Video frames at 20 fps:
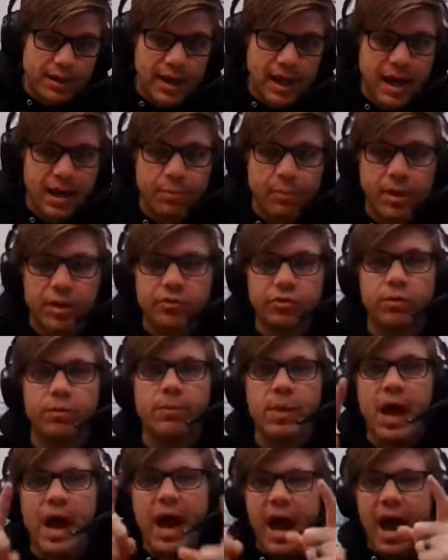to Edpuzzle.
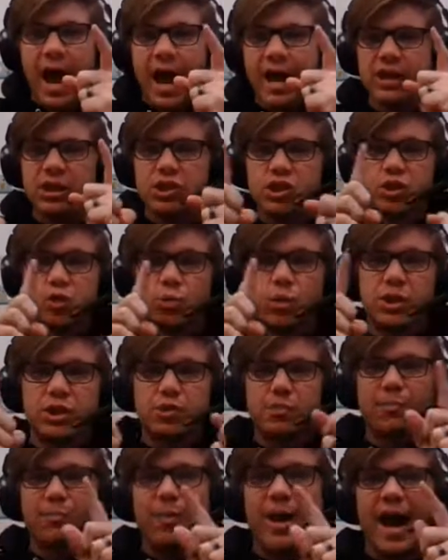I can
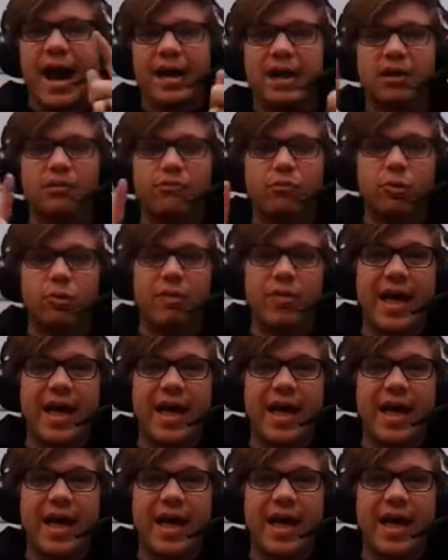switch back and forth.